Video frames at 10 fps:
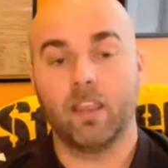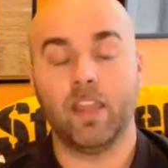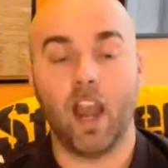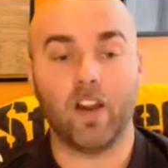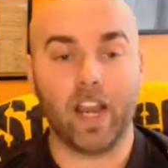
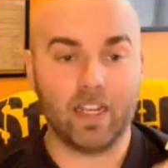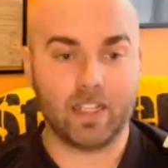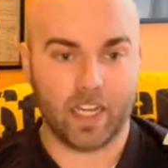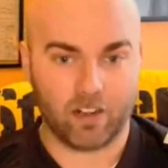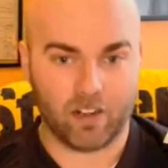Their
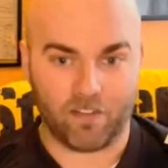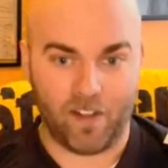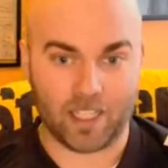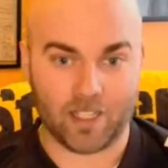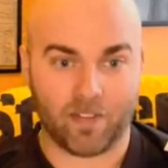interior
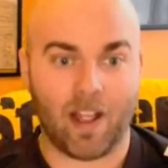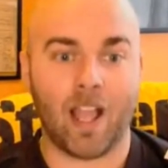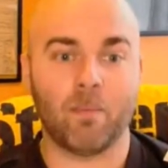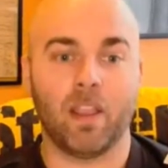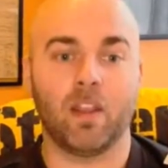defensive
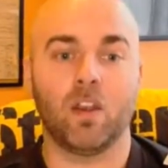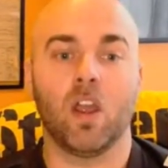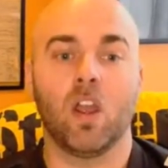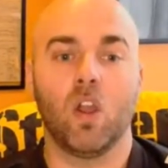linemen